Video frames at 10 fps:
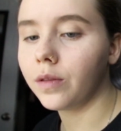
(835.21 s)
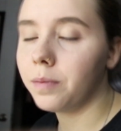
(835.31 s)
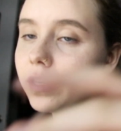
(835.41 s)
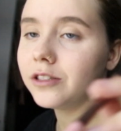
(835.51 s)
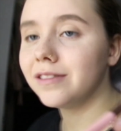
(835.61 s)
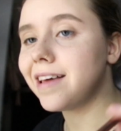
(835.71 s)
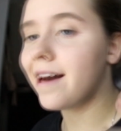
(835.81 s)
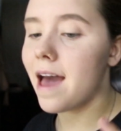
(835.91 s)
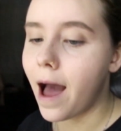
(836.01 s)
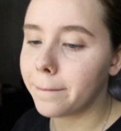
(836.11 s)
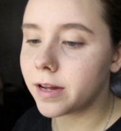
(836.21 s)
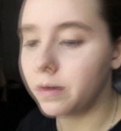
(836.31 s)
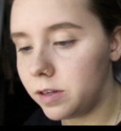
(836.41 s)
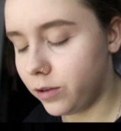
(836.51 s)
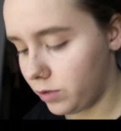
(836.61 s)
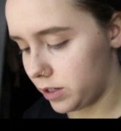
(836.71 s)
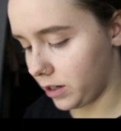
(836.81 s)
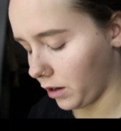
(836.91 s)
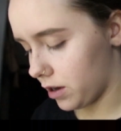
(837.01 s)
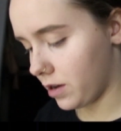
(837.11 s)
the brushes that I'm gonna be
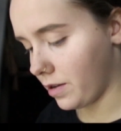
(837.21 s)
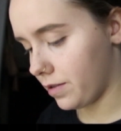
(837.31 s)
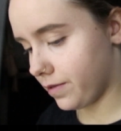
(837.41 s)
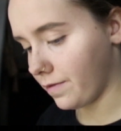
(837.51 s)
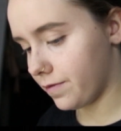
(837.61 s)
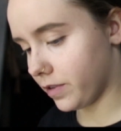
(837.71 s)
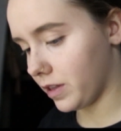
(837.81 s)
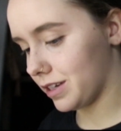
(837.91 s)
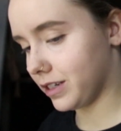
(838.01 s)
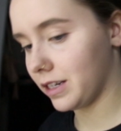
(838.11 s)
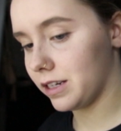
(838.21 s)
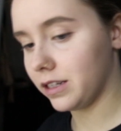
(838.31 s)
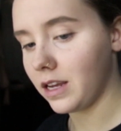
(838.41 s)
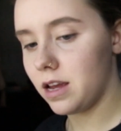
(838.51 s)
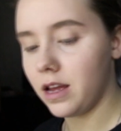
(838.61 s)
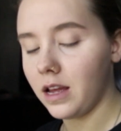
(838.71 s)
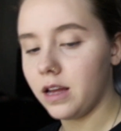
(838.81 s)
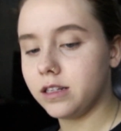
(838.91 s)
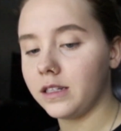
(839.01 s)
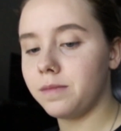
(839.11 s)
using for this is
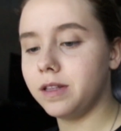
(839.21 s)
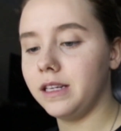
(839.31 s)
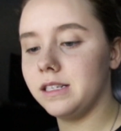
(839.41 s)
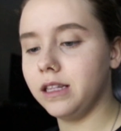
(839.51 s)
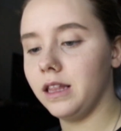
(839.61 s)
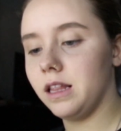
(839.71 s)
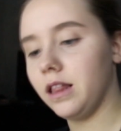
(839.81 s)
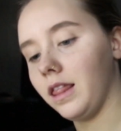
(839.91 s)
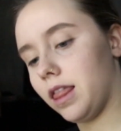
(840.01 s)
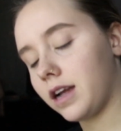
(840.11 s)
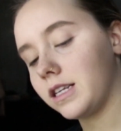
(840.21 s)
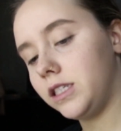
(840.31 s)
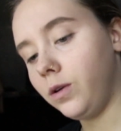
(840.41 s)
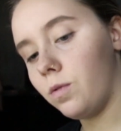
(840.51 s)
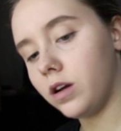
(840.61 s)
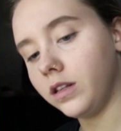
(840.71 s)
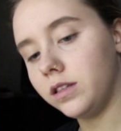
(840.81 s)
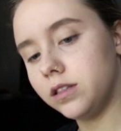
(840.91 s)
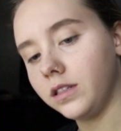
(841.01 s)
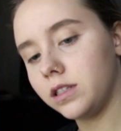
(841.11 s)
some of these Luxie
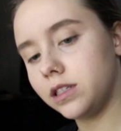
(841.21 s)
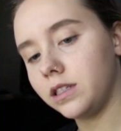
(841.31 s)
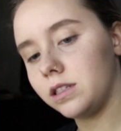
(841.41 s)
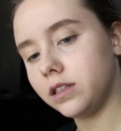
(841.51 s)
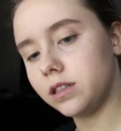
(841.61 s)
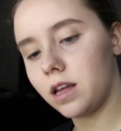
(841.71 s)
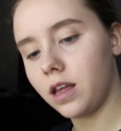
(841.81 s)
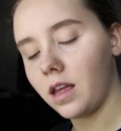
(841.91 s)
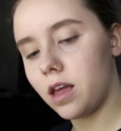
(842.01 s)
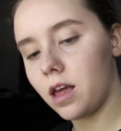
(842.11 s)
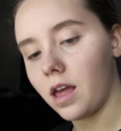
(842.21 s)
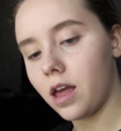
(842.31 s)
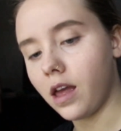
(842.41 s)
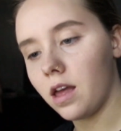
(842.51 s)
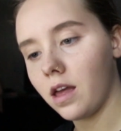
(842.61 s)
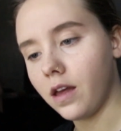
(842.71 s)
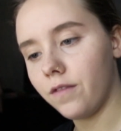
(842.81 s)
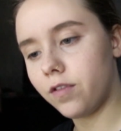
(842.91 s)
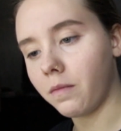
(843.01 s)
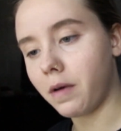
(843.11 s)
ones
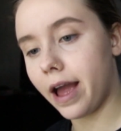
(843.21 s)
for my